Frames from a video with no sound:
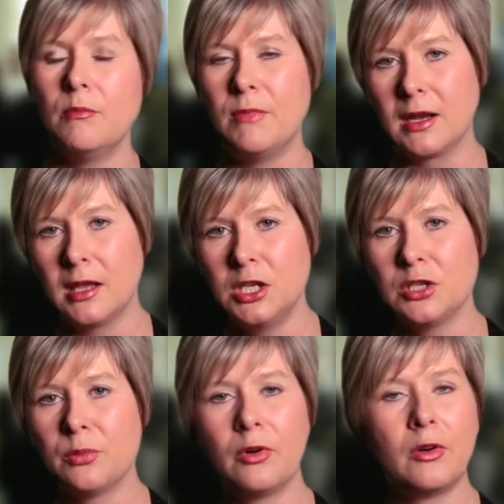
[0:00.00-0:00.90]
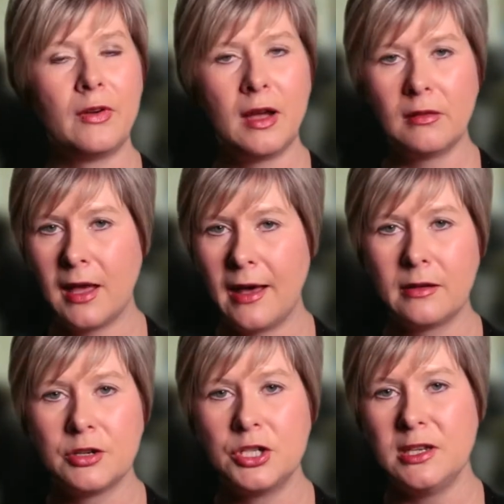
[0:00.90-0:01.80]
medication profile,
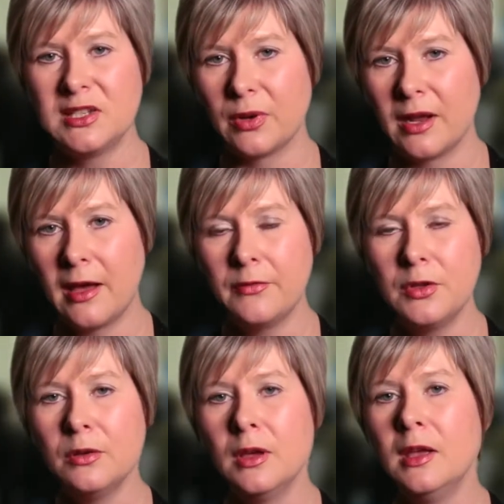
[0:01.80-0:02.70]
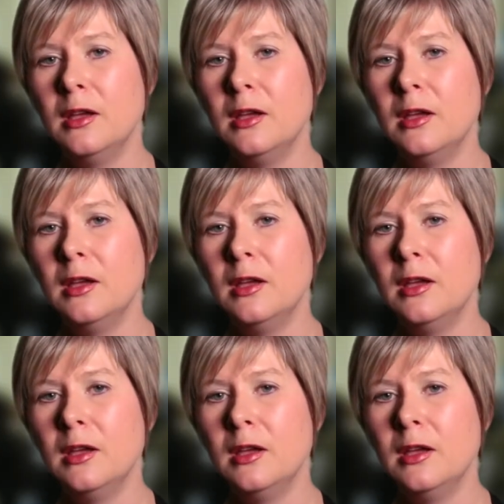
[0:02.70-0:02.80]
allergies, what have you.